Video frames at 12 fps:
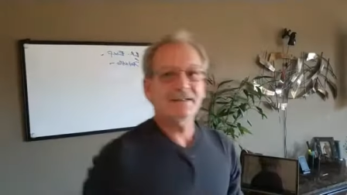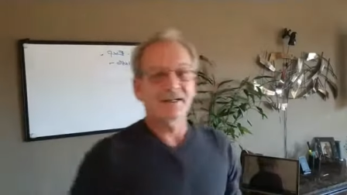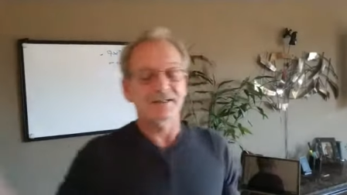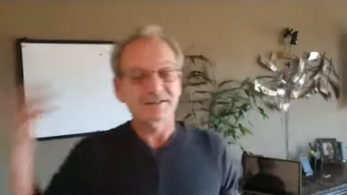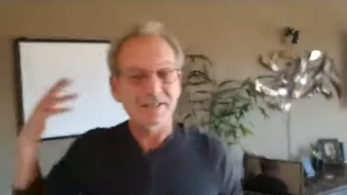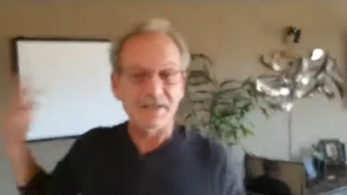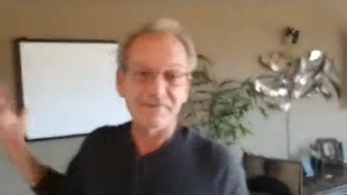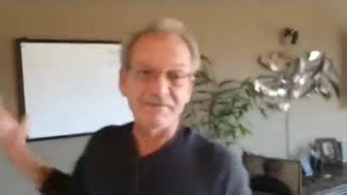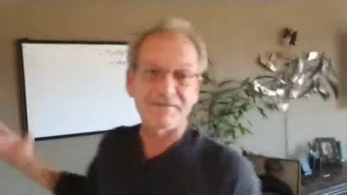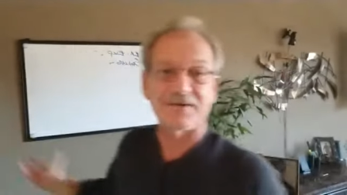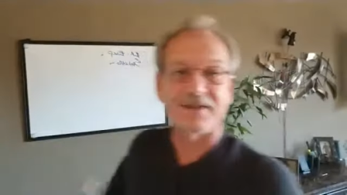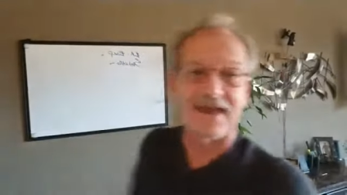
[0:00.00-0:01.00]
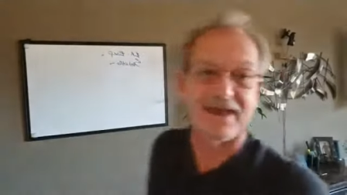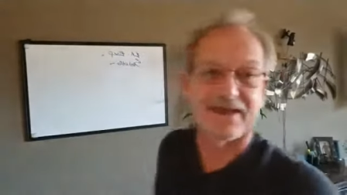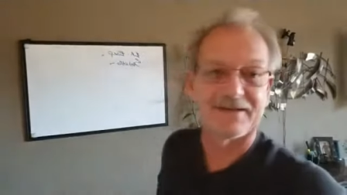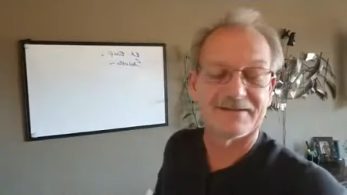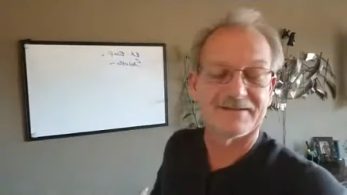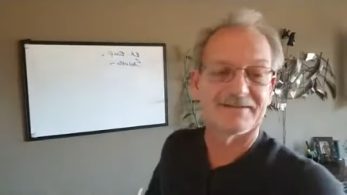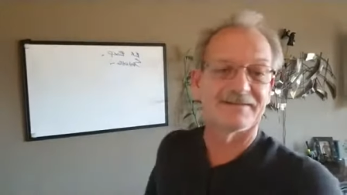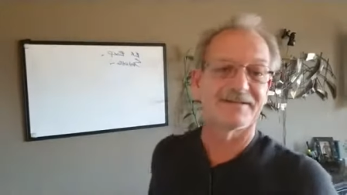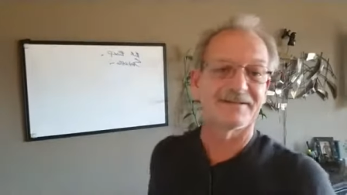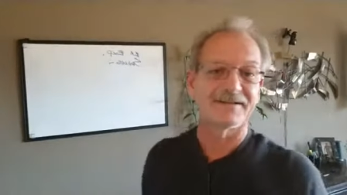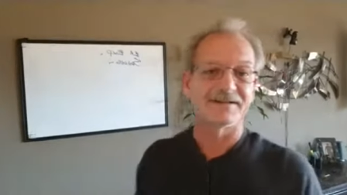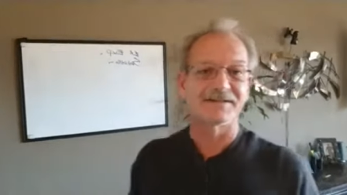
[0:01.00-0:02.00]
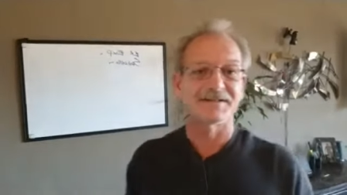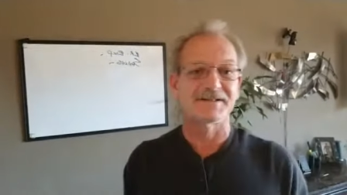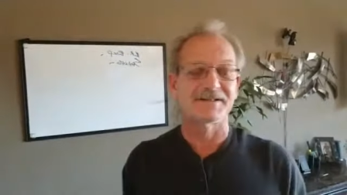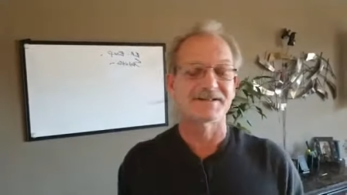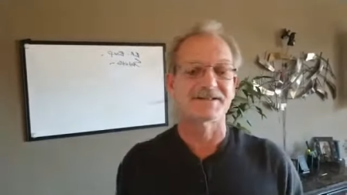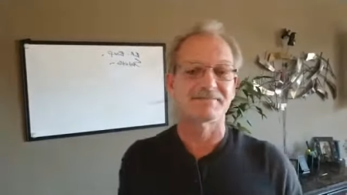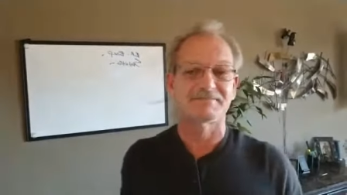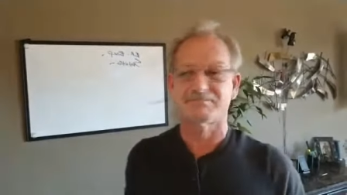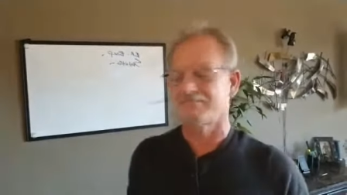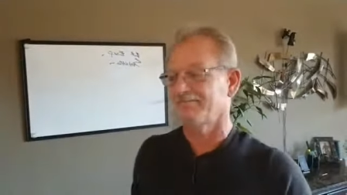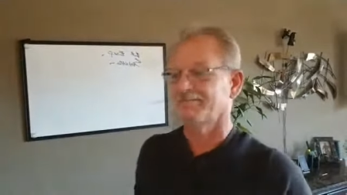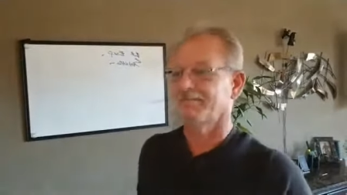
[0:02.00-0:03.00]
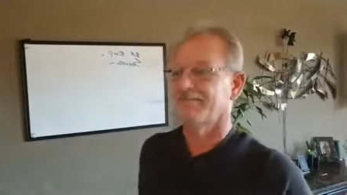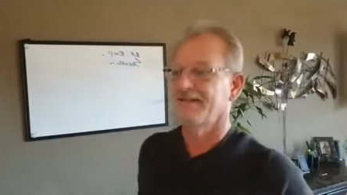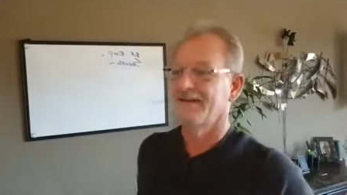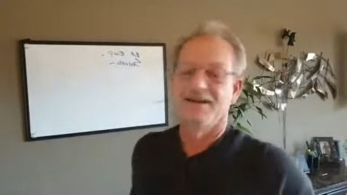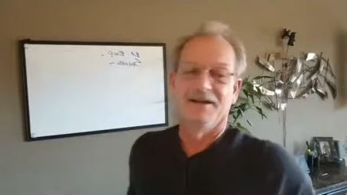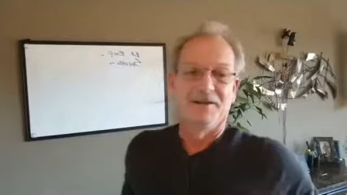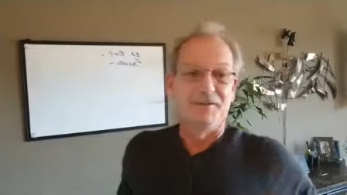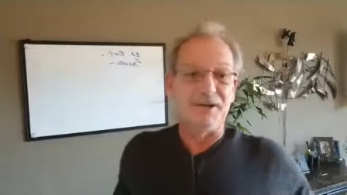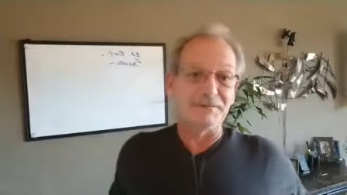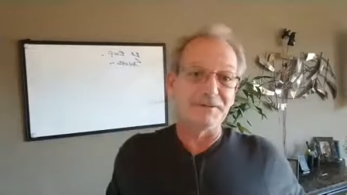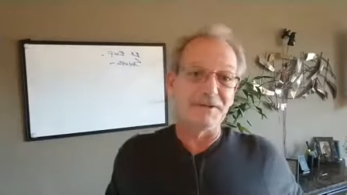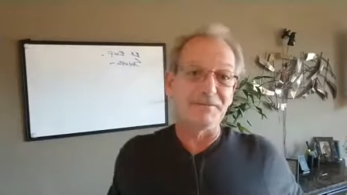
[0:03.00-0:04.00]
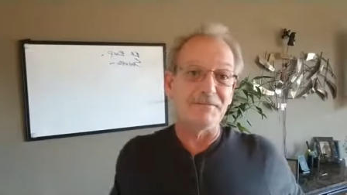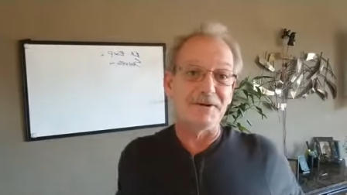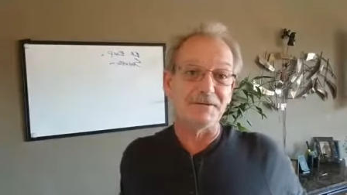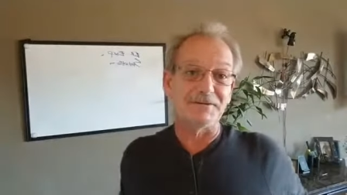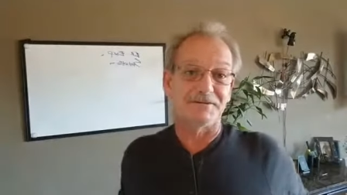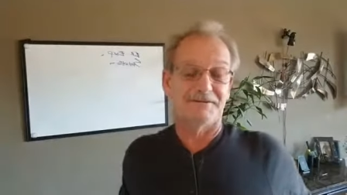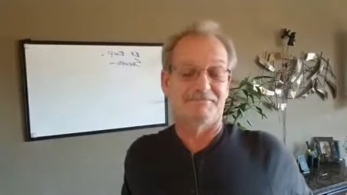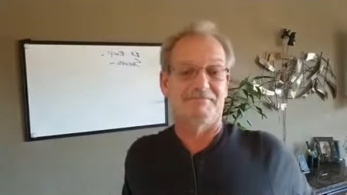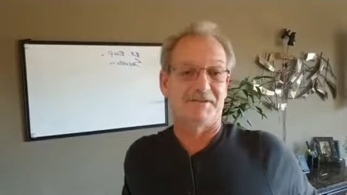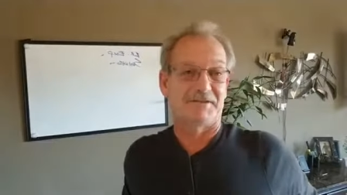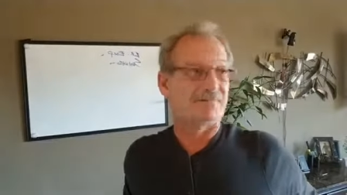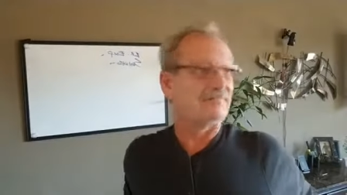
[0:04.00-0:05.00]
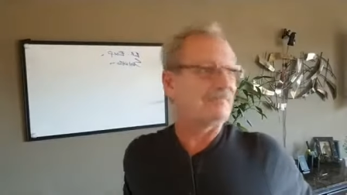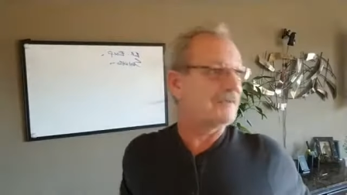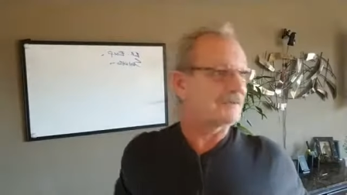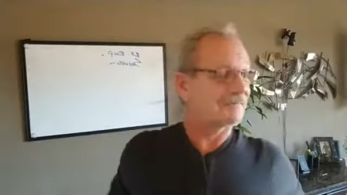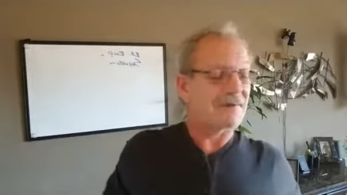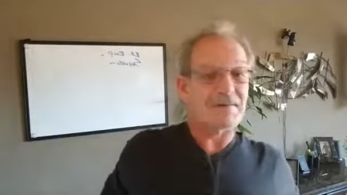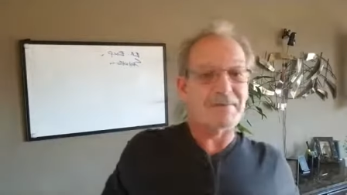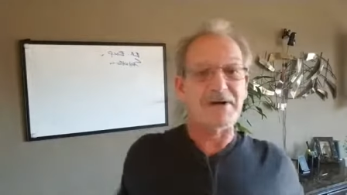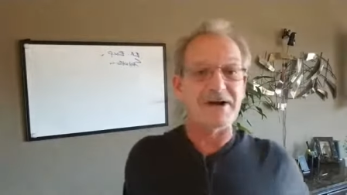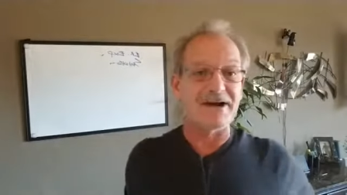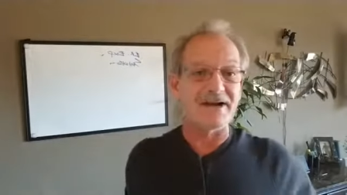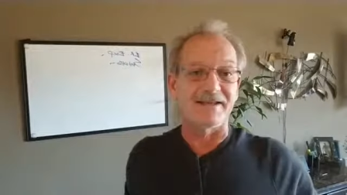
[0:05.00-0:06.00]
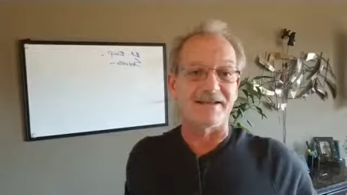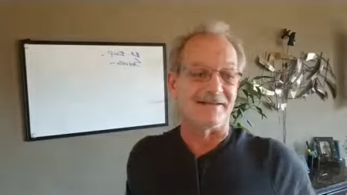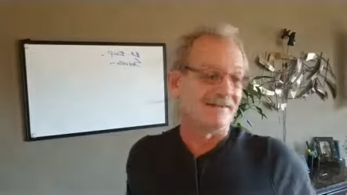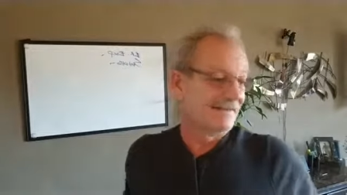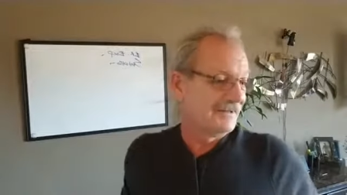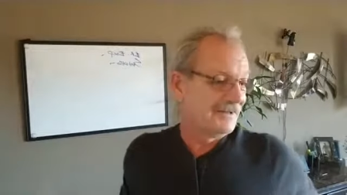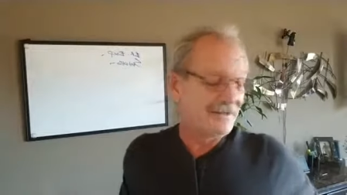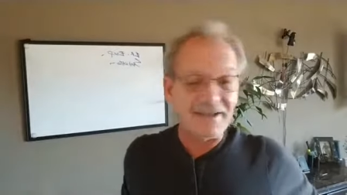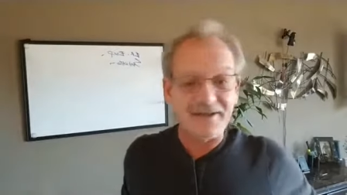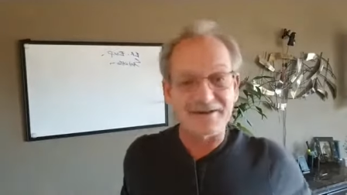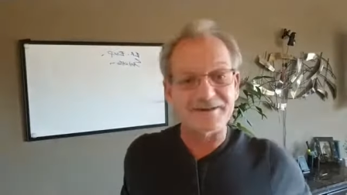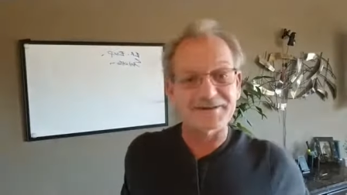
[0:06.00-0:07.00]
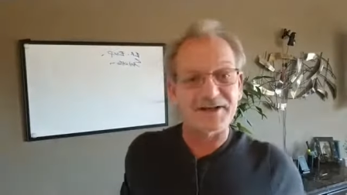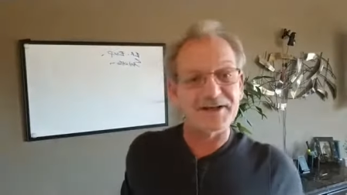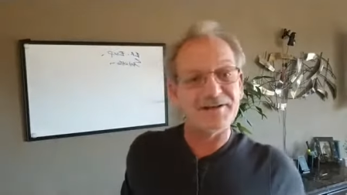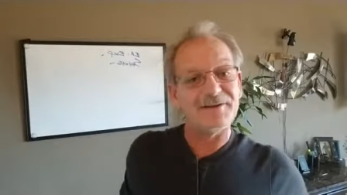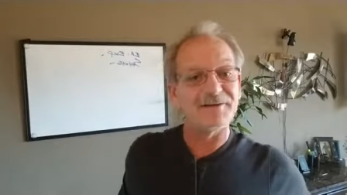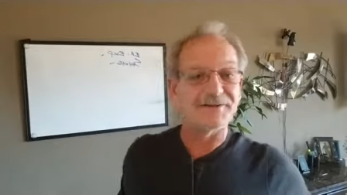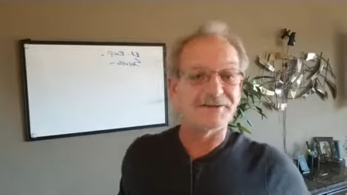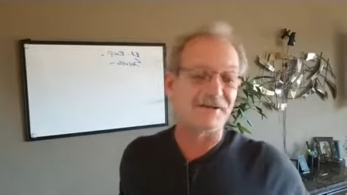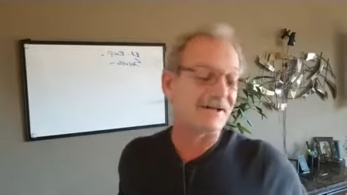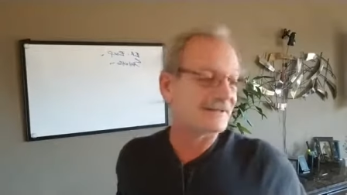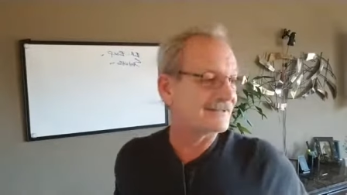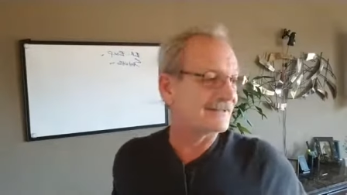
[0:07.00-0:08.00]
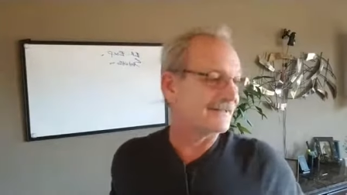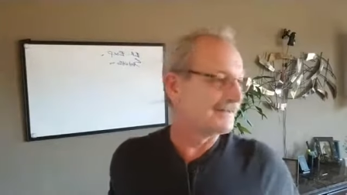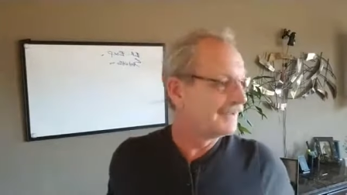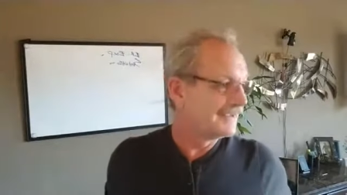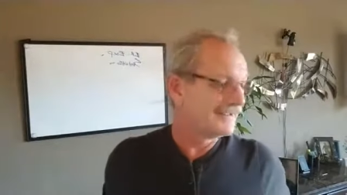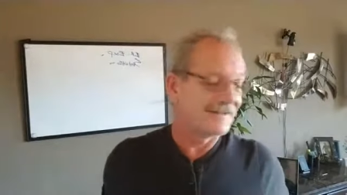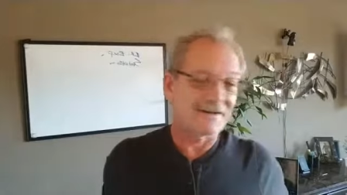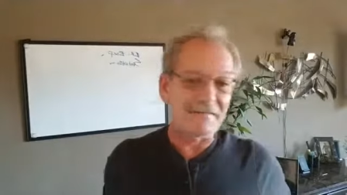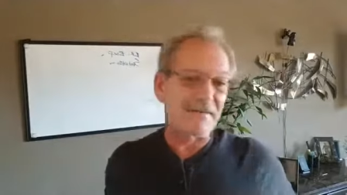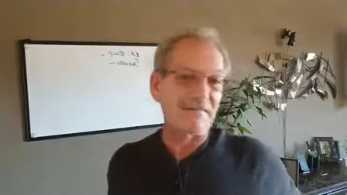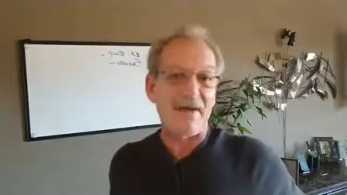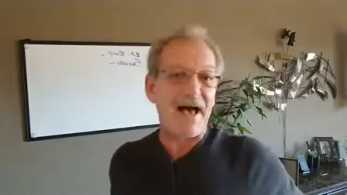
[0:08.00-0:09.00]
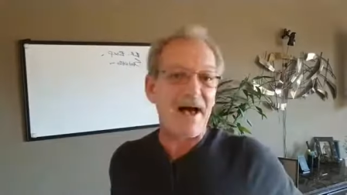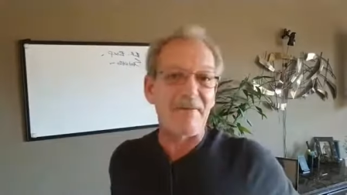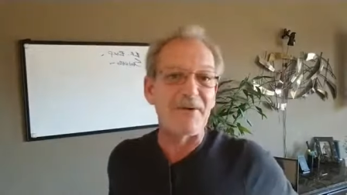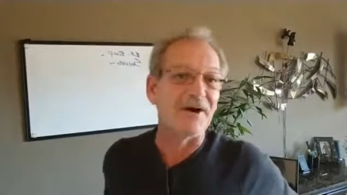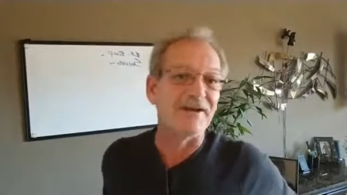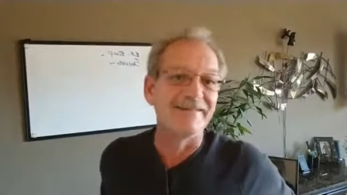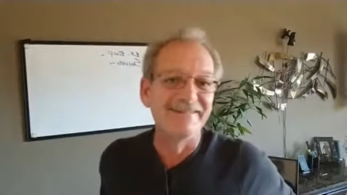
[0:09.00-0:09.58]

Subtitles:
I saved for that. I didn't just, well, you know what? It's February and they got a sale on trucks and I'm going to buy one.